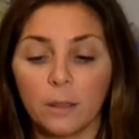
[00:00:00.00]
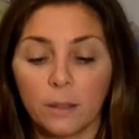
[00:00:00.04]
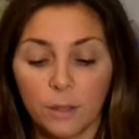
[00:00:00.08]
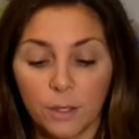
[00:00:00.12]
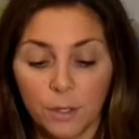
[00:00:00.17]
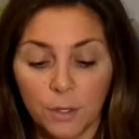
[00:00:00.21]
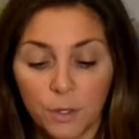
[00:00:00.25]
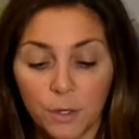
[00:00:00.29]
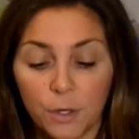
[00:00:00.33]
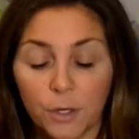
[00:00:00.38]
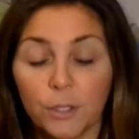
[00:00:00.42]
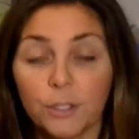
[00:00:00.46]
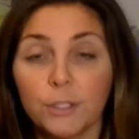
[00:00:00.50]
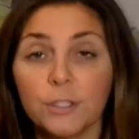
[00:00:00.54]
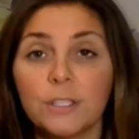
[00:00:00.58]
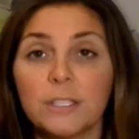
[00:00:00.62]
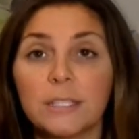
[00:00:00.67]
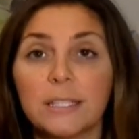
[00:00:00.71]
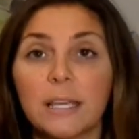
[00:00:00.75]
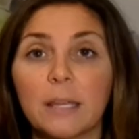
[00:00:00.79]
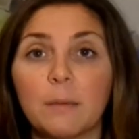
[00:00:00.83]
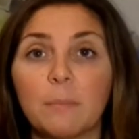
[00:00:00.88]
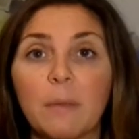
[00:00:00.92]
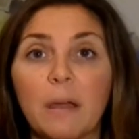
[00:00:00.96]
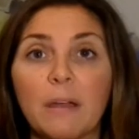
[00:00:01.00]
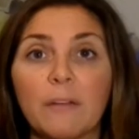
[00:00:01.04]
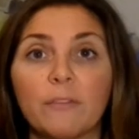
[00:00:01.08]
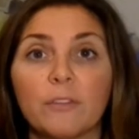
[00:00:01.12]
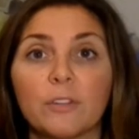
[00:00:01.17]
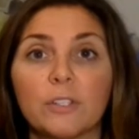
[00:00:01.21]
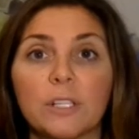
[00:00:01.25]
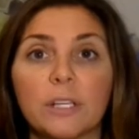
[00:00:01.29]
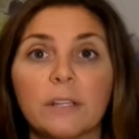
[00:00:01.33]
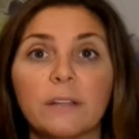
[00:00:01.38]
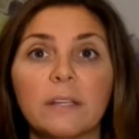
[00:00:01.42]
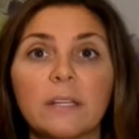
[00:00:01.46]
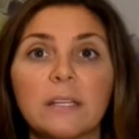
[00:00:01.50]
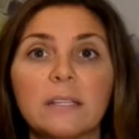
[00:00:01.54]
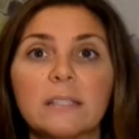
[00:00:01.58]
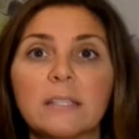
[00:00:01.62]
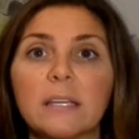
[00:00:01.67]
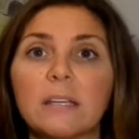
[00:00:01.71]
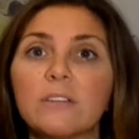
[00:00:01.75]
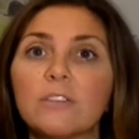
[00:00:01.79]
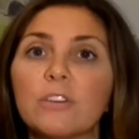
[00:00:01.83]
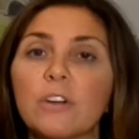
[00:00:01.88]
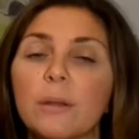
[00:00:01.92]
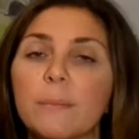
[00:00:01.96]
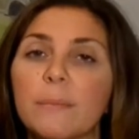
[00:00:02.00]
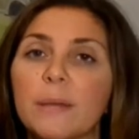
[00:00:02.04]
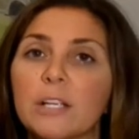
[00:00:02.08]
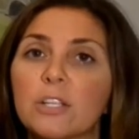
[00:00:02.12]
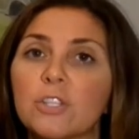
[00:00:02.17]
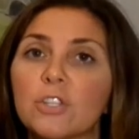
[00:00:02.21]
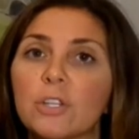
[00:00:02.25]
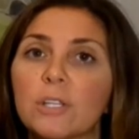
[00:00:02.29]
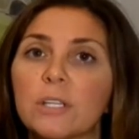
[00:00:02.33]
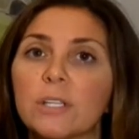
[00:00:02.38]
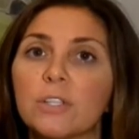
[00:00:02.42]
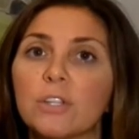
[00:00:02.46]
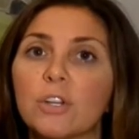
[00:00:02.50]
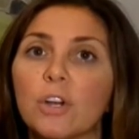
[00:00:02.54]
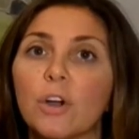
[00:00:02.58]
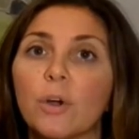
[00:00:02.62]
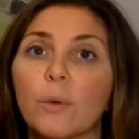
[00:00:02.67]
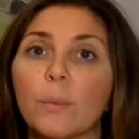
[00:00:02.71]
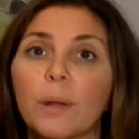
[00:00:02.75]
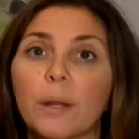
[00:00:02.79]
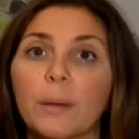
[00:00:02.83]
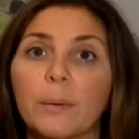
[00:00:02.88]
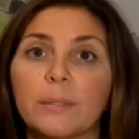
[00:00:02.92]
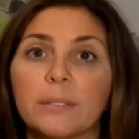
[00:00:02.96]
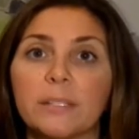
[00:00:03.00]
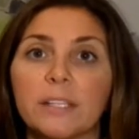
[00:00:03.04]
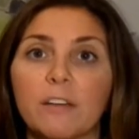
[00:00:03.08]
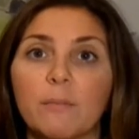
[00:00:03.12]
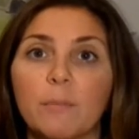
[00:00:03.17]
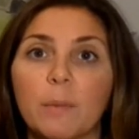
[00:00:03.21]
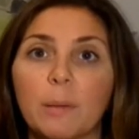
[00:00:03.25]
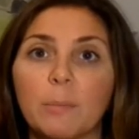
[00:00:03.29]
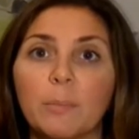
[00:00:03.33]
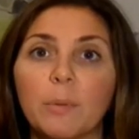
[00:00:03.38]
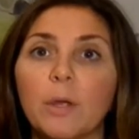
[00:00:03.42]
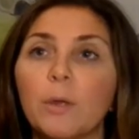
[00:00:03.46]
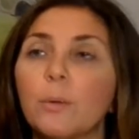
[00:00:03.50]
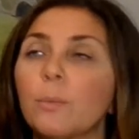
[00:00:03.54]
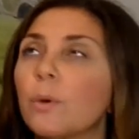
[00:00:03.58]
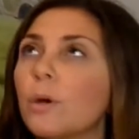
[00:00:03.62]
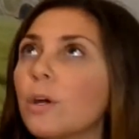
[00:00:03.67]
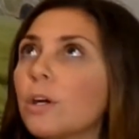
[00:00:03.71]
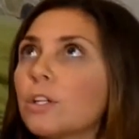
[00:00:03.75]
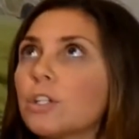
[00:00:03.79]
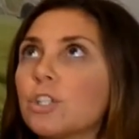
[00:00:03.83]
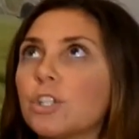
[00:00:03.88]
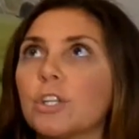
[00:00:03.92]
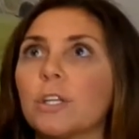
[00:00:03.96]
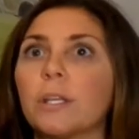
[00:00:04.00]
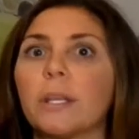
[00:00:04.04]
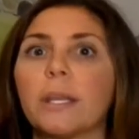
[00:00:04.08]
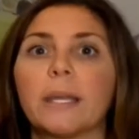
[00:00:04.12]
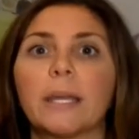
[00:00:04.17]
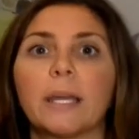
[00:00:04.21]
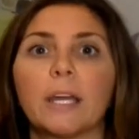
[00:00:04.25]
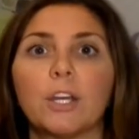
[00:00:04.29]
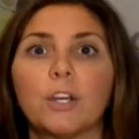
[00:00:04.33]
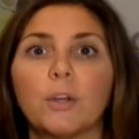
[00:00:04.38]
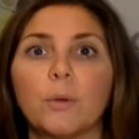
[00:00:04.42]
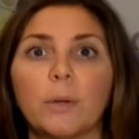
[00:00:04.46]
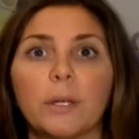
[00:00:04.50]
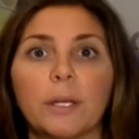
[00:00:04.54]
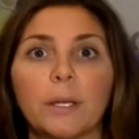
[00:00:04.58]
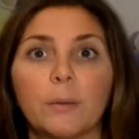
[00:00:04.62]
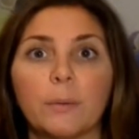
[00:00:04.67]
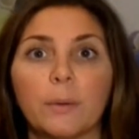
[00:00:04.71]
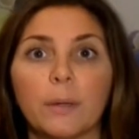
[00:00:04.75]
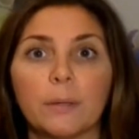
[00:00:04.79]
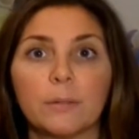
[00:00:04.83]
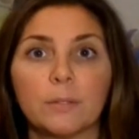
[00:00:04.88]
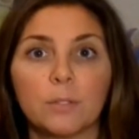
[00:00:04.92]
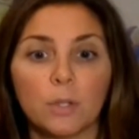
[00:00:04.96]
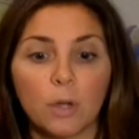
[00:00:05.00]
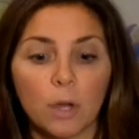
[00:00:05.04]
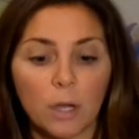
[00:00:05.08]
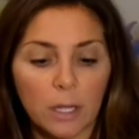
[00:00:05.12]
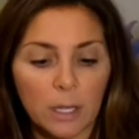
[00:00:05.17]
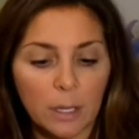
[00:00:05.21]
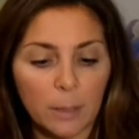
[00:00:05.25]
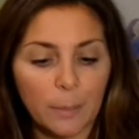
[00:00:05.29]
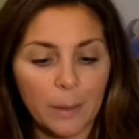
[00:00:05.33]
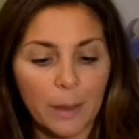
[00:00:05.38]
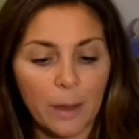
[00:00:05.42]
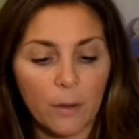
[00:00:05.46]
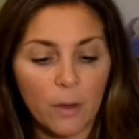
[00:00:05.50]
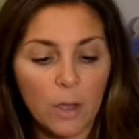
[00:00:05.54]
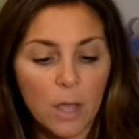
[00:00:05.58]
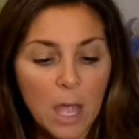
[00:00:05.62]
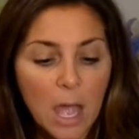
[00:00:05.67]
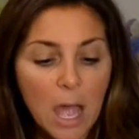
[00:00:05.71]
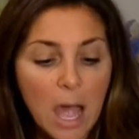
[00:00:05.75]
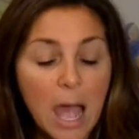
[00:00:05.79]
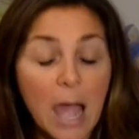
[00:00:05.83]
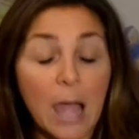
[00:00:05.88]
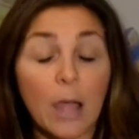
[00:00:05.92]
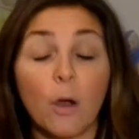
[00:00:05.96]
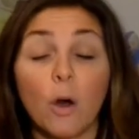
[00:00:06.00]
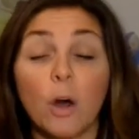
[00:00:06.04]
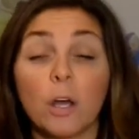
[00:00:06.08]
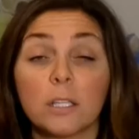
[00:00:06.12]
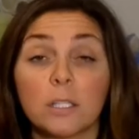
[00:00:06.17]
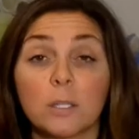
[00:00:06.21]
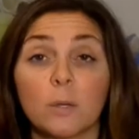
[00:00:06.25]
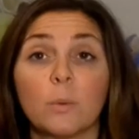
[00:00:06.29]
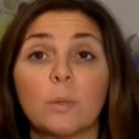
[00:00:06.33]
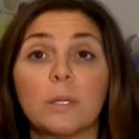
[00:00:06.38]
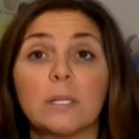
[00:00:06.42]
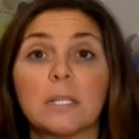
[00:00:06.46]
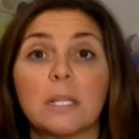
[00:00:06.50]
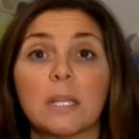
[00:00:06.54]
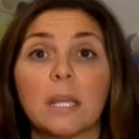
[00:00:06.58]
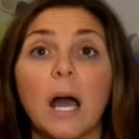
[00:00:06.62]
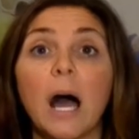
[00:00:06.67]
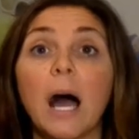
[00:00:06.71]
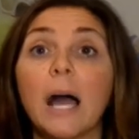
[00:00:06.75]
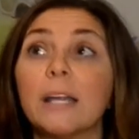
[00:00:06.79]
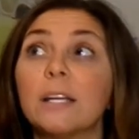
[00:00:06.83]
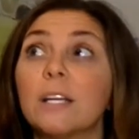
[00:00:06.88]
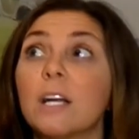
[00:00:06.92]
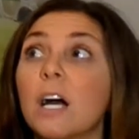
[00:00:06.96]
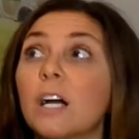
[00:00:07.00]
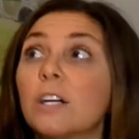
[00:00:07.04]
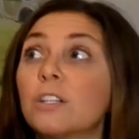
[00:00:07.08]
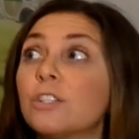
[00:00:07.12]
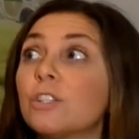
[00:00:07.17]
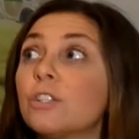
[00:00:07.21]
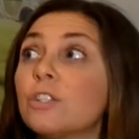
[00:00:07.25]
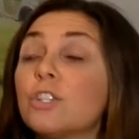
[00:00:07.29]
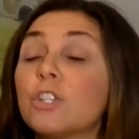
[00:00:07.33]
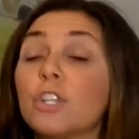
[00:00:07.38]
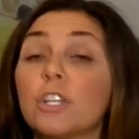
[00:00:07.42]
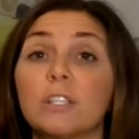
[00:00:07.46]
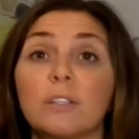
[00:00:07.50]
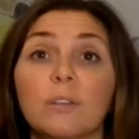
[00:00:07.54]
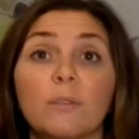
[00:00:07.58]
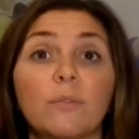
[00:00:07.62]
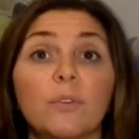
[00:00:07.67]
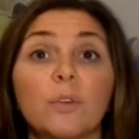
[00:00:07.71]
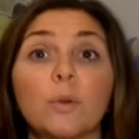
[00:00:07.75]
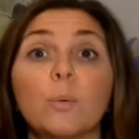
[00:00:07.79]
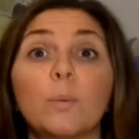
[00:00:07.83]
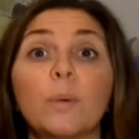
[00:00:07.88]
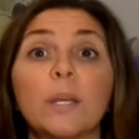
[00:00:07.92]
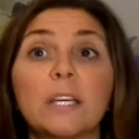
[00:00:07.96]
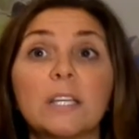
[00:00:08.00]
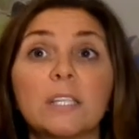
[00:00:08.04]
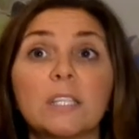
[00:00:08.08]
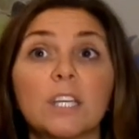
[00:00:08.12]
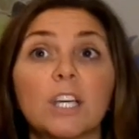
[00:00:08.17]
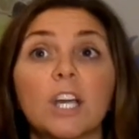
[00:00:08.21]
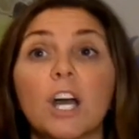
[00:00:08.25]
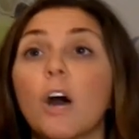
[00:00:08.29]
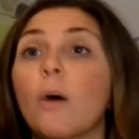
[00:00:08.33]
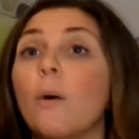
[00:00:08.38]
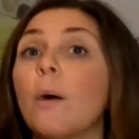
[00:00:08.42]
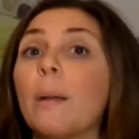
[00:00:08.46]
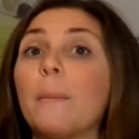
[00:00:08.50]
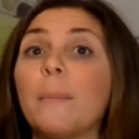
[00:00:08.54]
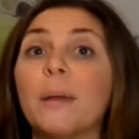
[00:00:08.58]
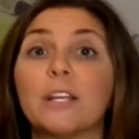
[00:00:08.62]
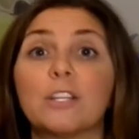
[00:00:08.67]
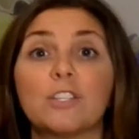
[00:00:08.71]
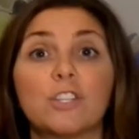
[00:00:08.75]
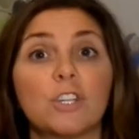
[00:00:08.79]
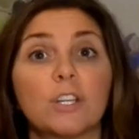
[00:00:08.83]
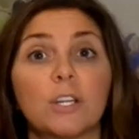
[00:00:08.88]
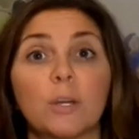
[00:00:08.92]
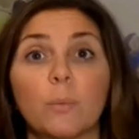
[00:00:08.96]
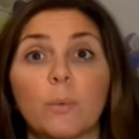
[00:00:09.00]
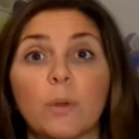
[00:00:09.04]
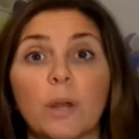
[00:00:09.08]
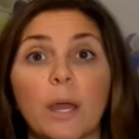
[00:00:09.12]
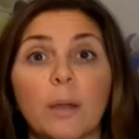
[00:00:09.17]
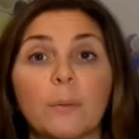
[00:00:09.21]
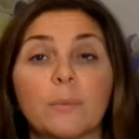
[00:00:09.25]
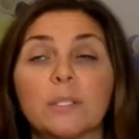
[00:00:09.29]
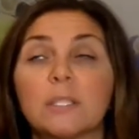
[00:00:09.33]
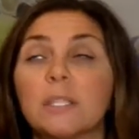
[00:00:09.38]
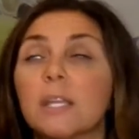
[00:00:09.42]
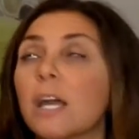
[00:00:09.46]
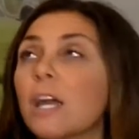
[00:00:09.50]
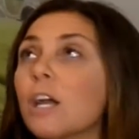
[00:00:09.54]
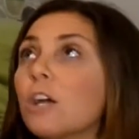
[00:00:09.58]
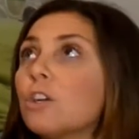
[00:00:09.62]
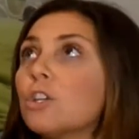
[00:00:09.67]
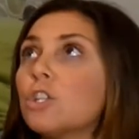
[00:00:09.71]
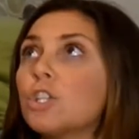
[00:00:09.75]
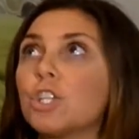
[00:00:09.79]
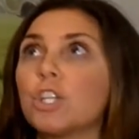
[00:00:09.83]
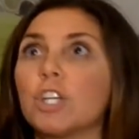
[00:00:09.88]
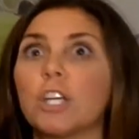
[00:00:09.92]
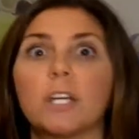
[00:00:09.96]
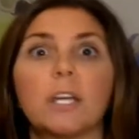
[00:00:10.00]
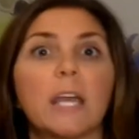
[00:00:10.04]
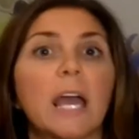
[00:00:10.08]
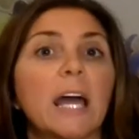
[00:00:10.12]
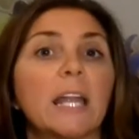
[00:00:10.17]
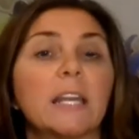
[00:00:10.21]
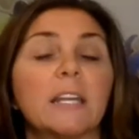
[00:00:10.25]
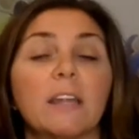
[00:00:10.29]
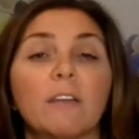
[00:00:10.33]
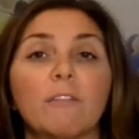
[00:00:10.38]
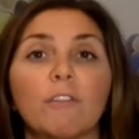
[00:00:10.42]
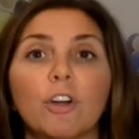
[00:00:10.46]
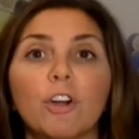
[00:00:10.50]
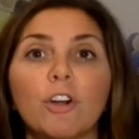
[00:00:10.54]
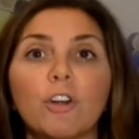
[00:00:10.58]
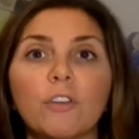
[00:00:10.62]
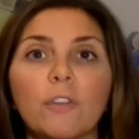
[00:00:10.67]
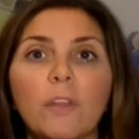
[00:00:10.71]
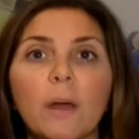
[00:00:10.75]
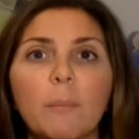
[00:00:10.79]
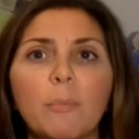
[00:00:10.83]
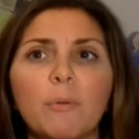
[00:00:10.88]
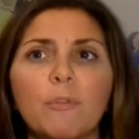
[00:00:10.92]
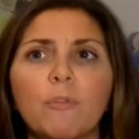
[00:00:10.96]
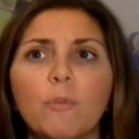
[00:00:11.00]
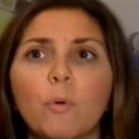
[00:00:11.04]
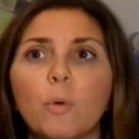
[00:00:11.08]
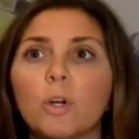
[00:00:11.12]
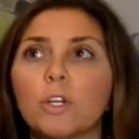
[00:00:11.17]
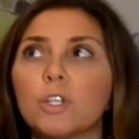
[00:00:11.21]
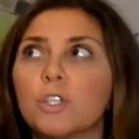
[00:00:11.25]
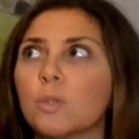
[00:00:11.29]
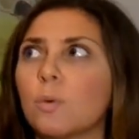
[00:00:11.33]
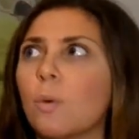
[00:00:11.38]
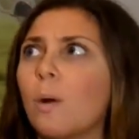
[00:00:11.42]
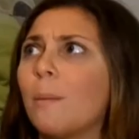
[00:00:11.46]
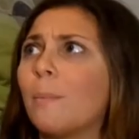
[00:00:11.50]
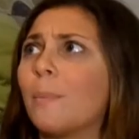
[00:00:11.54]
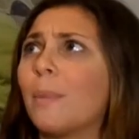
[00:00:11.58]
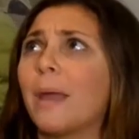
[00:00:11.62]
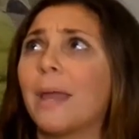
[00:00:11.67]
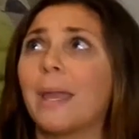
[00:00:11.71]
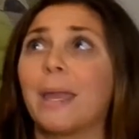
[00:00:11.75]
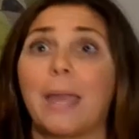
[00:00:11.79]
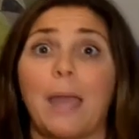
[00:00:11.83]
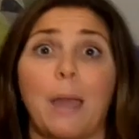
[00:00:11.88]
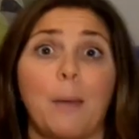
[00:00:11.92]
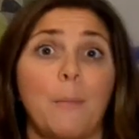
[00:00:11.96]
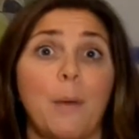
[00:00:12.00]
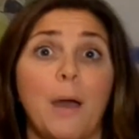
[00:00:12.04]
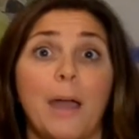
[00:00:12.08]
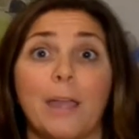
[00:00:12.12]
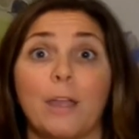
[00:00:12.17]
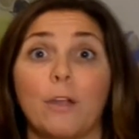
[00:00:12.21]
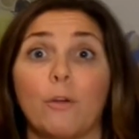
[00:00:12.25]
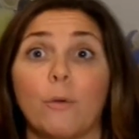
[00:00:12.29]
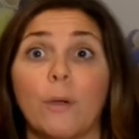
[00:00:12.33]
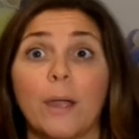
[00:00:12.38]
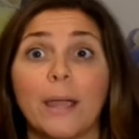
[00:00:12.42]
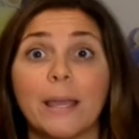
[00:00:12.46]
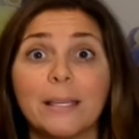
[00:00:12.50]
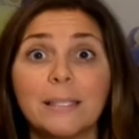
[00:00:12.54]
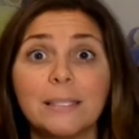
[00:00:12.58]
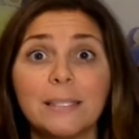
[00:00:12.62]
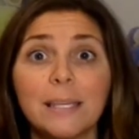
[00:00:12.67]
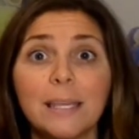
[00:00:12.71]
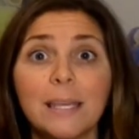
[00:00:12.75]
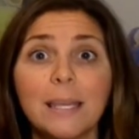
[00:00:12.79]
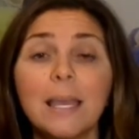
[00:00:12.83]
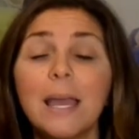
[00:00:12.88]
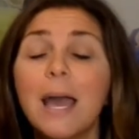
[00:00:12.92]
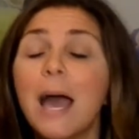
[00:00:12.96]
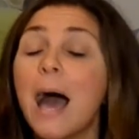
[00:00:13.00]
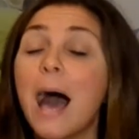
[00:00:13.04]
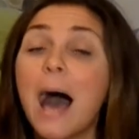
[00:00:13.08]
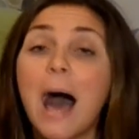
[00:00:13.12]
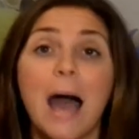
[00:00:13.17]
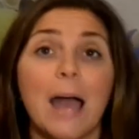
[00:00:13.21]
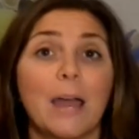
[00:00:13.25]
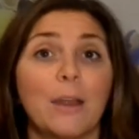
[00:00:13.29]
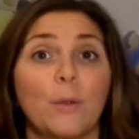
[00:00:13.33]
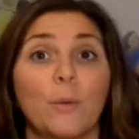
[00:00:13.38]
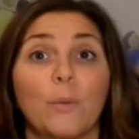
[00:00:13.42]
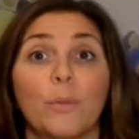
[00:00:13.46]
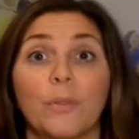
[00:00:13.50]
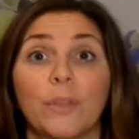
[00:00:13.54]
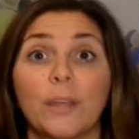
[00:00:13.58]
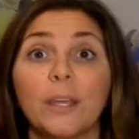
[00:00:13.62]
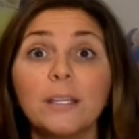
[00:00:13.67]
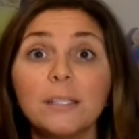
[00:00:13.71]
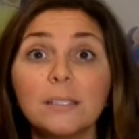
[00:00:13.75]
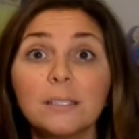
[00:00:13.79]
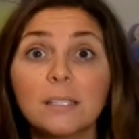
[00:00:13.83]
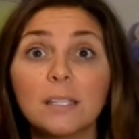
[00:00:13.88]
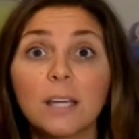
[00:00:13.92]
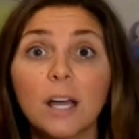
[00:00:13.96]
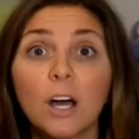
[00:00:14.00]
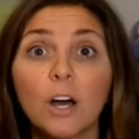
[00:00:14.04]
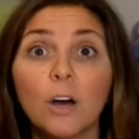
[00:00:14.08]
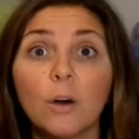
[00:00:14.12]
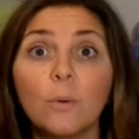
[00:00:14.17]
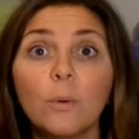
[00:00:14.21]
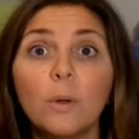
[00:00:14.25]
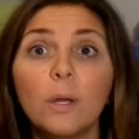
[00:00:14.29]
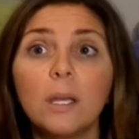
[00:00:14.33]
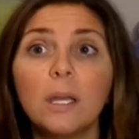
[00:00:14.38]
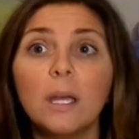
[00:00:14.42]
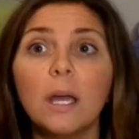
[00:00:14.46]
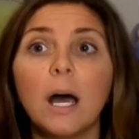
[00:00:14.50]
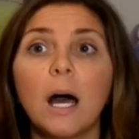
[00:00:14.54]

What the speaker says: The nurse in my fertility center, I mentioned it to her when I went to have my blood work. She had no idea what I was talking about. I also went to the eye doctor just a few weeks ago. I mentioned it when I was there. She had never heard that before, so I'm like, am I crazy? I don't think so.